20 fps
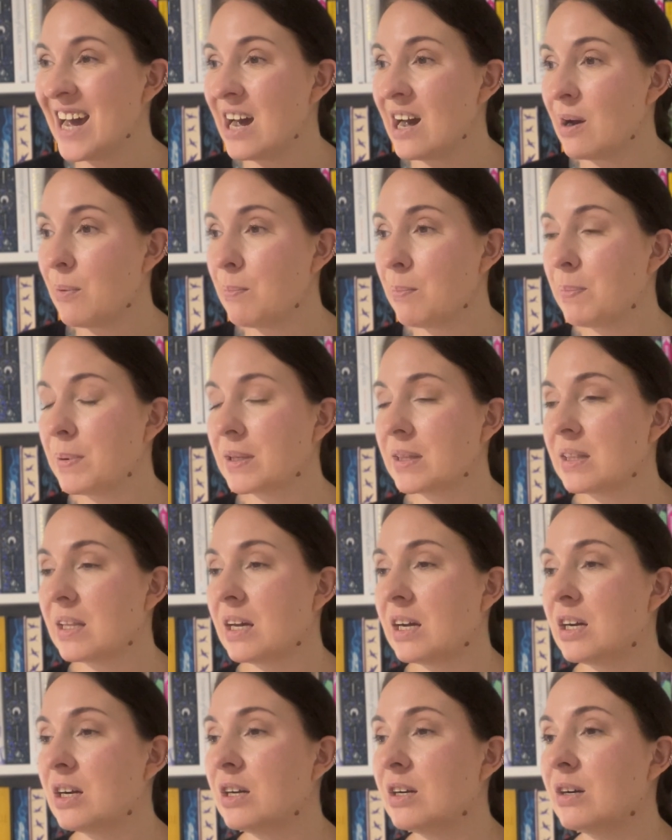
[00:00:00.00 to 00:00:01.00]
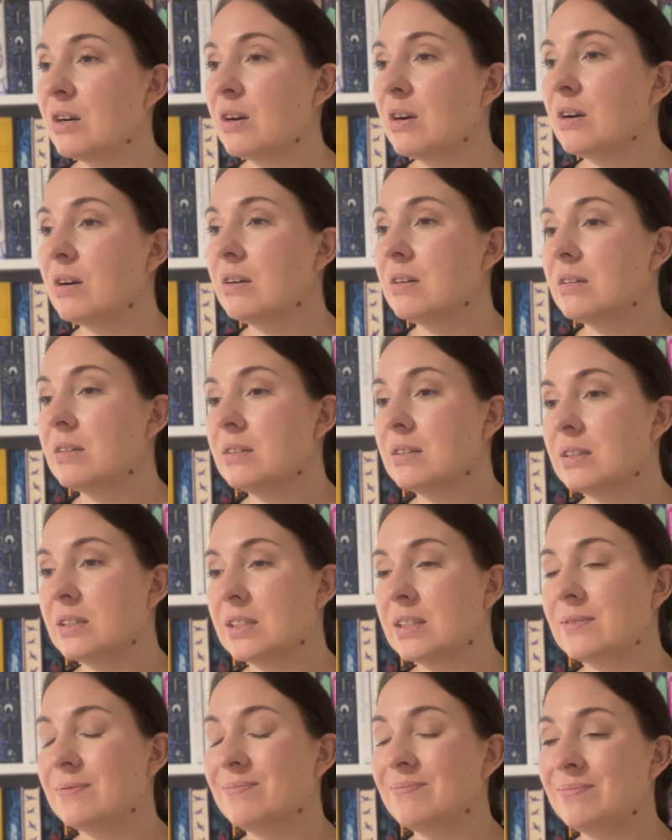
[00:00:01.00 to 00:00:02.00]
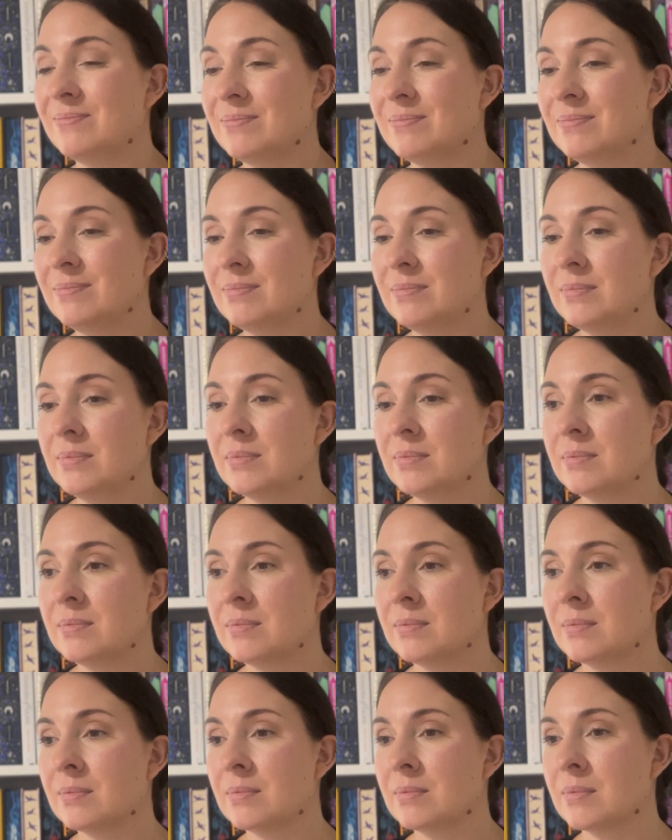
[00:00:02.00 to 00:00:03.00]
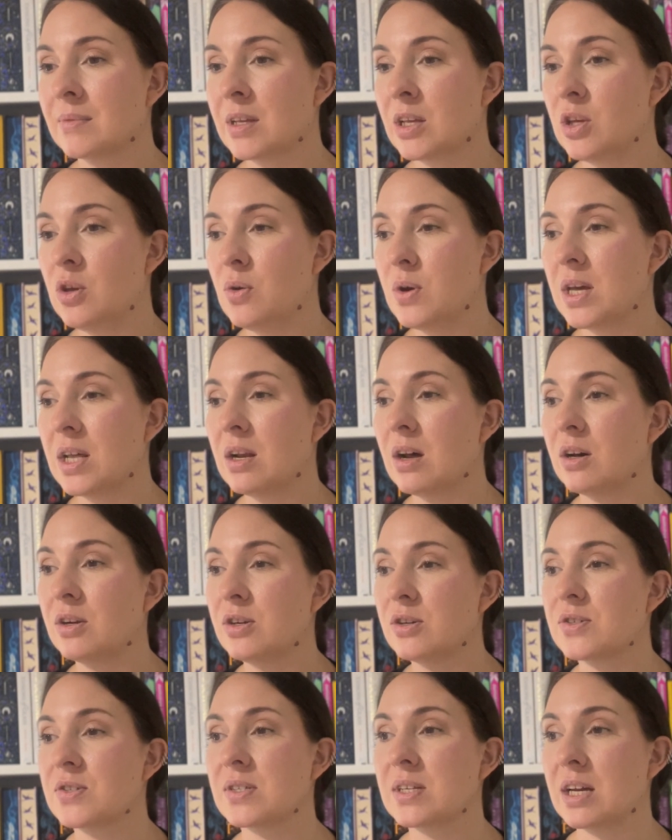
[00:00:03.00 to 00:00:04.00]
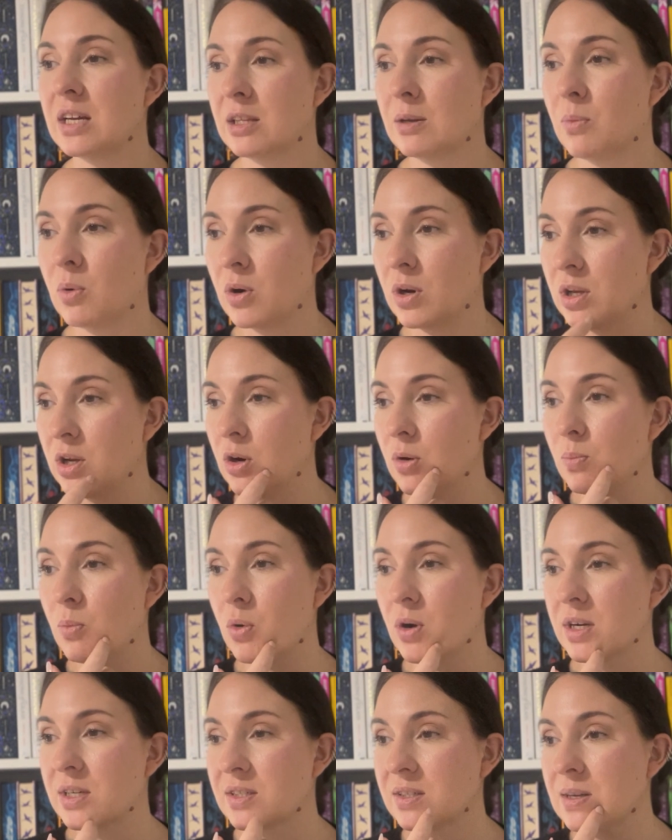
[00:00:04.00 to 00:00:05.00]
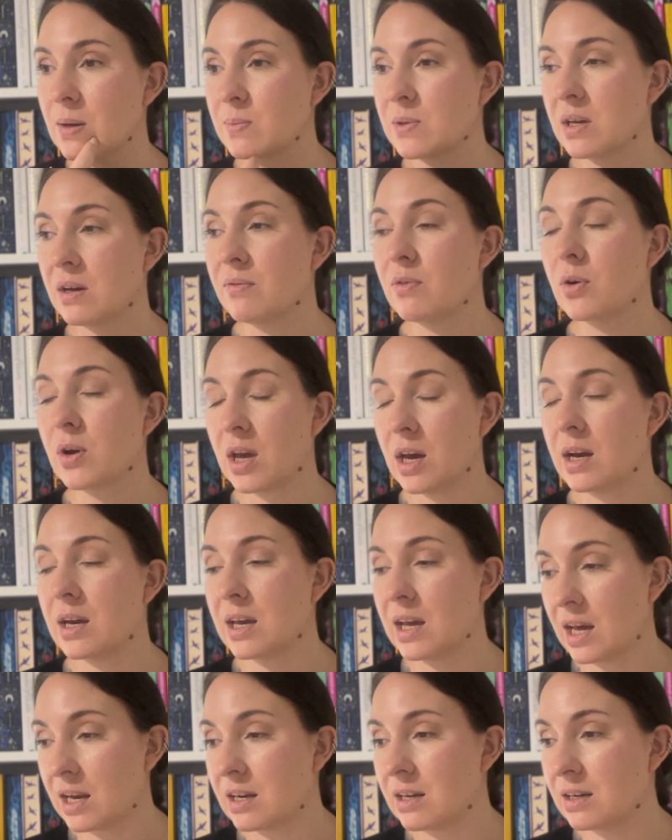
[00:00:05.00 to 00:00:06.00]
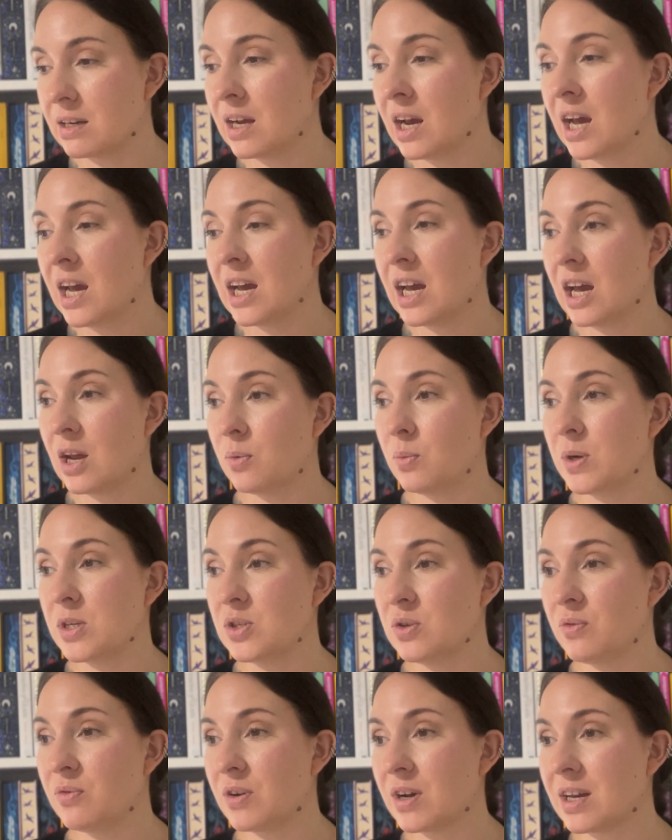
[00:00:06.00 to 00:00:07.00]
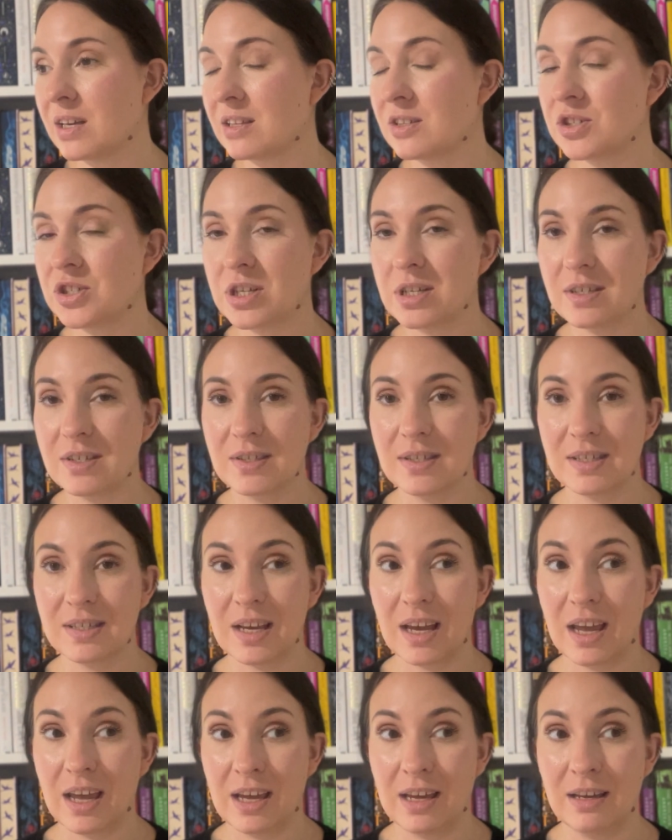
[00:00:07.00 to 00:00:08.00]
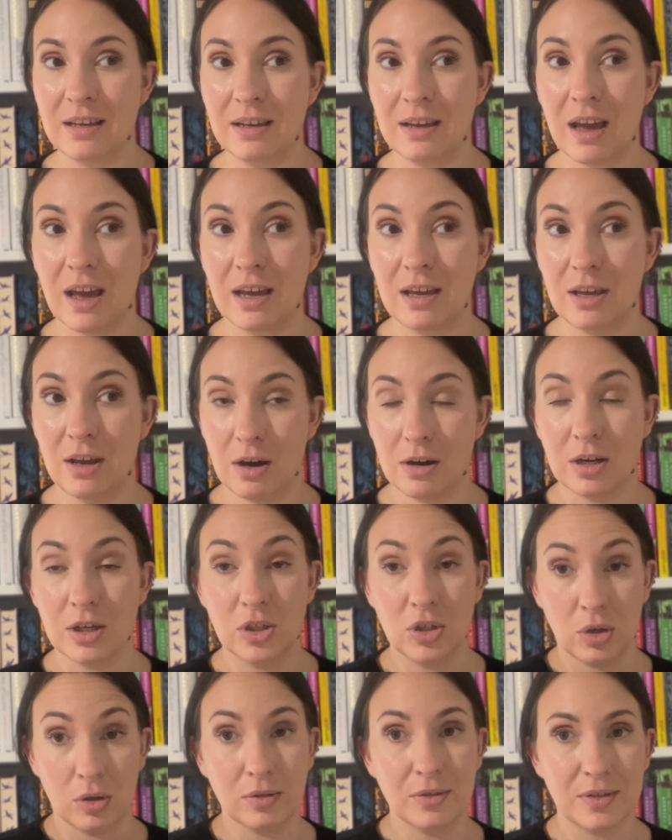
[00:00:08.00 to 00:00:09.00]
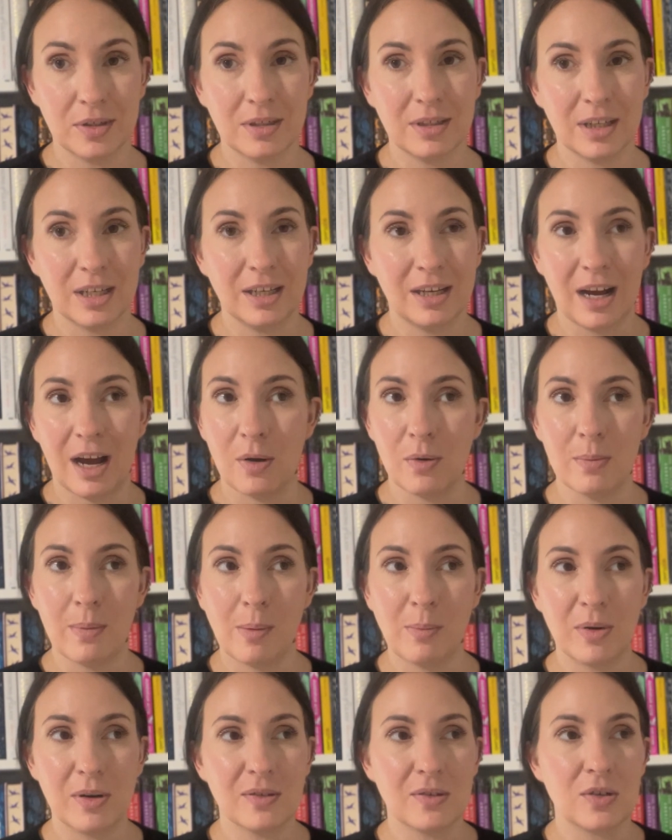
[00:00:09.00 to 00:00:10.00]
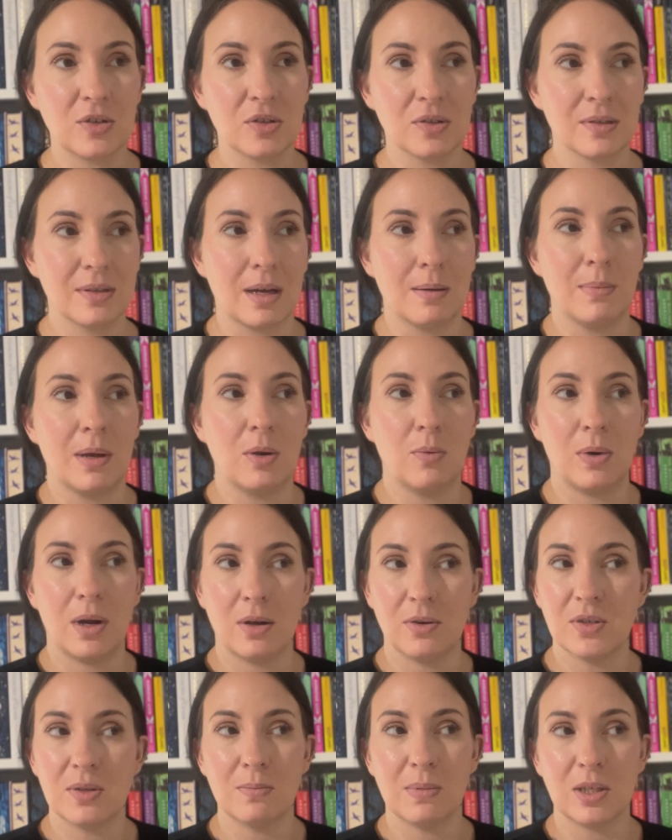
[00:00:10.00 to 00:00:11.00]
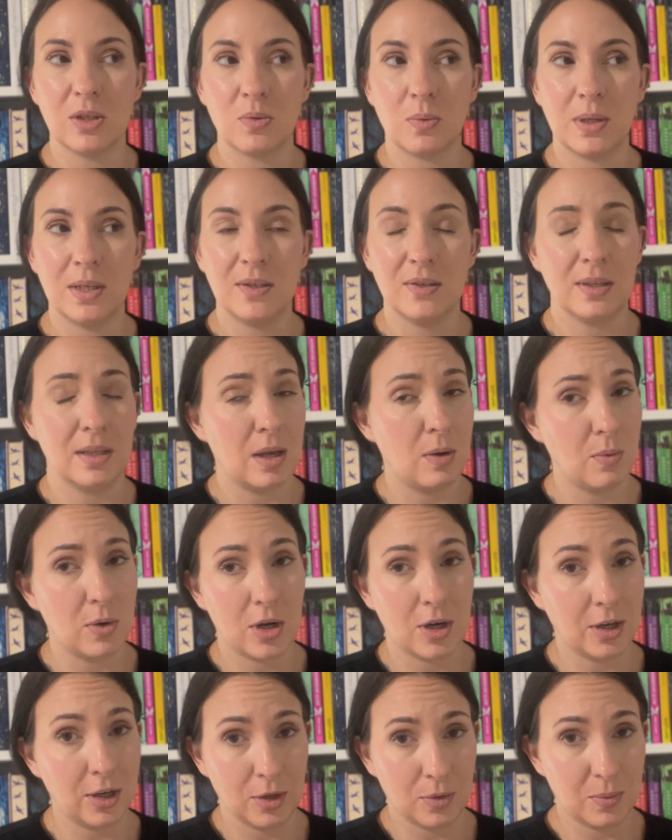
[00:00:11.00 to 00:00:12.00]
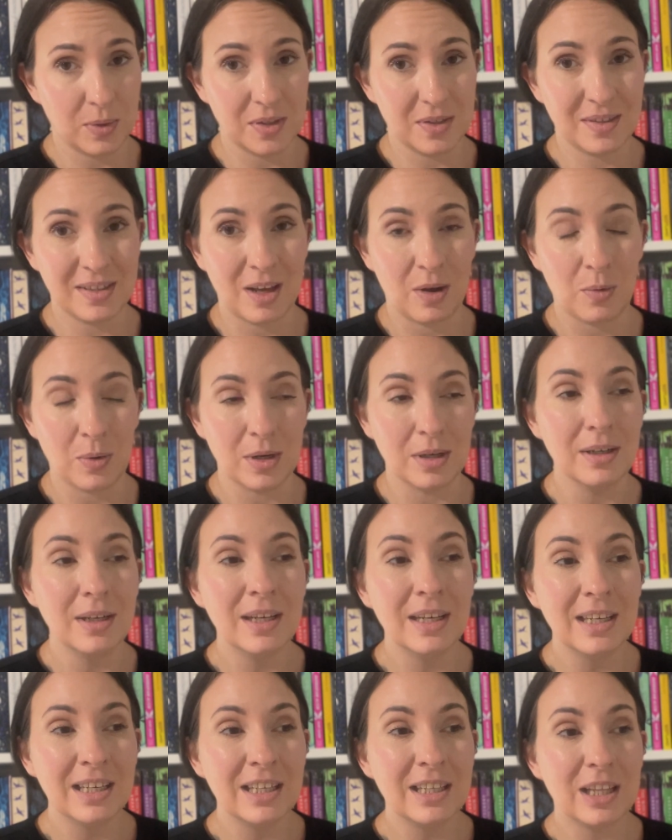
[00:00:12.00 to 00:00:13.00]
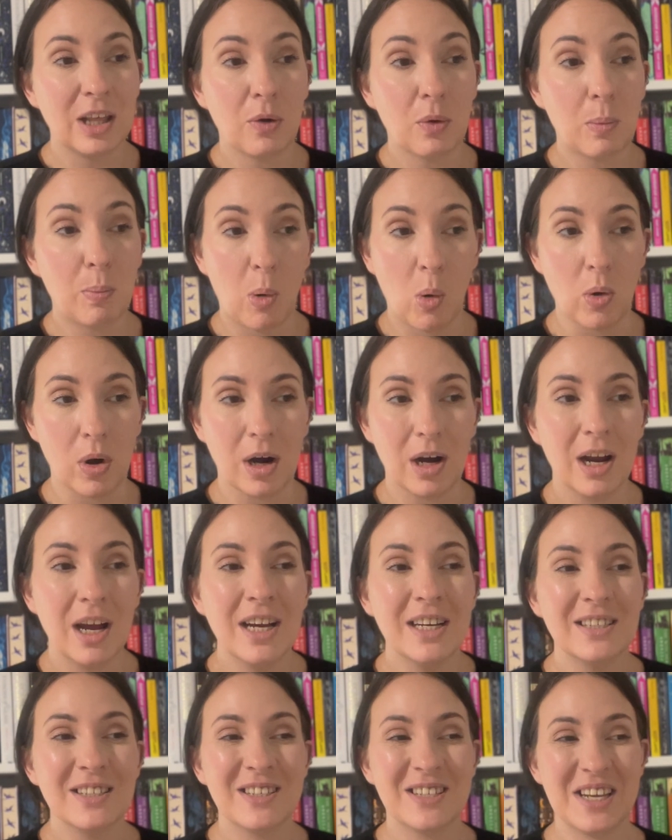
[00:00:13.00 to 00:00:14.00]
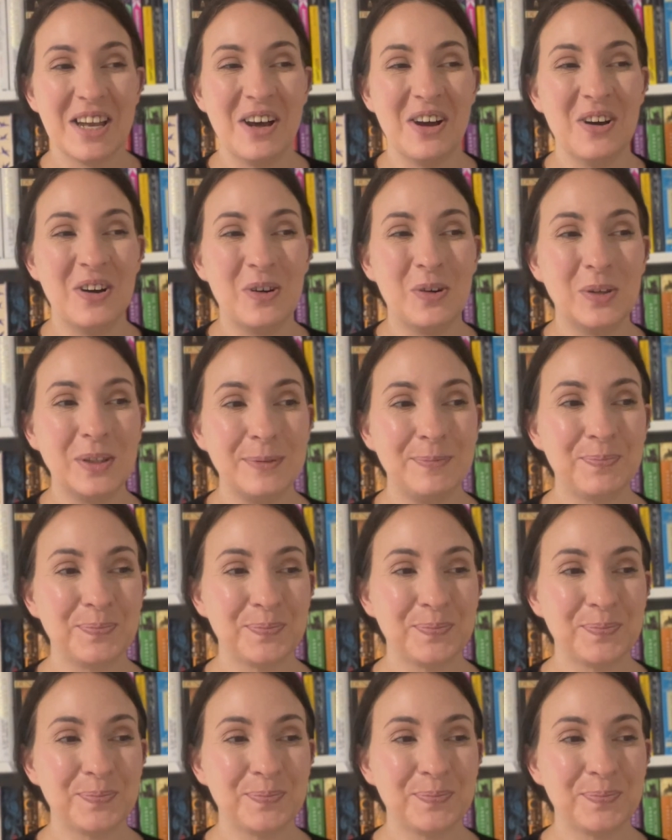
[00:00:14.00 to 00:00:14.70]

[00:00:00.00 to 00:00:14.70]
but they're, you can understand them, or you're more accepting of, okay, I get it. And we do forget that she is a young adult. Like, I remember decisions I made when I was in my 20s, and they were not good ones. They were poor. So,